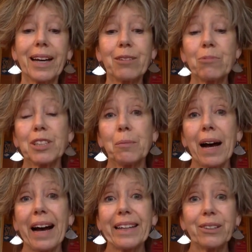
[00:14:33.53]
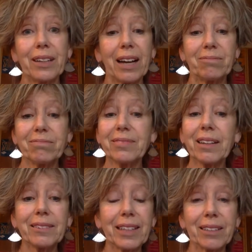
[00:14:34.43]
And what am I good at?
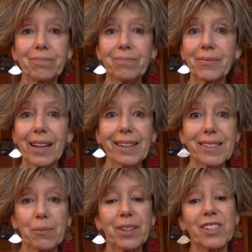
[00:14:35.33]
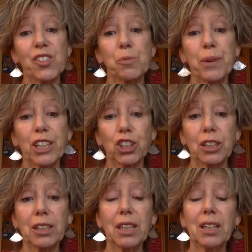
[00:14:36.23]
Nothing, except
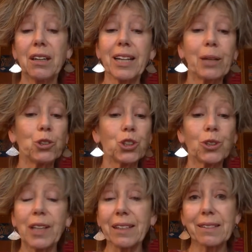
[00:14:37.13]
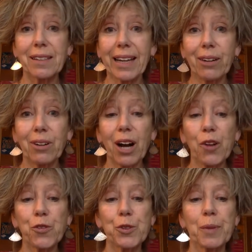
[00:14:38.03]
expression, and I'm sure that doesn't count
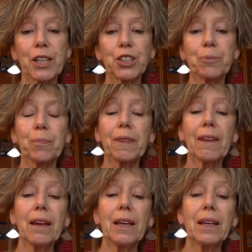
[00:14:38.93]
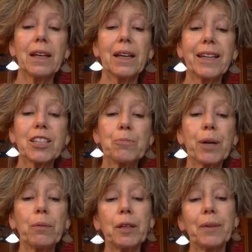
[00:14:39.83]
half as much. It had
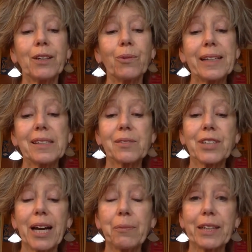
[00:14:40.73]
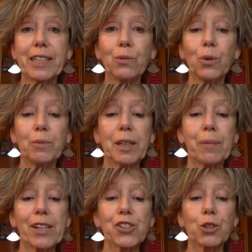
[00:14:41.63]
probably been a waste of time getting warmed up
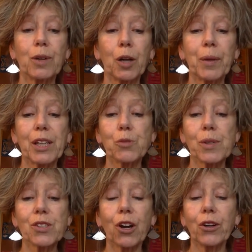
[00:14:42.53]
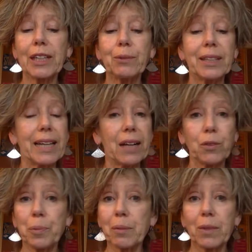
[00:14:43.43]
extra well because Miss Coralie would never
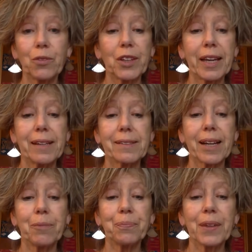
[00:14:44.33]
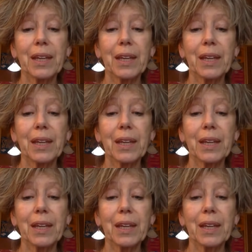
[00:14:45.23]
pick me for the exam.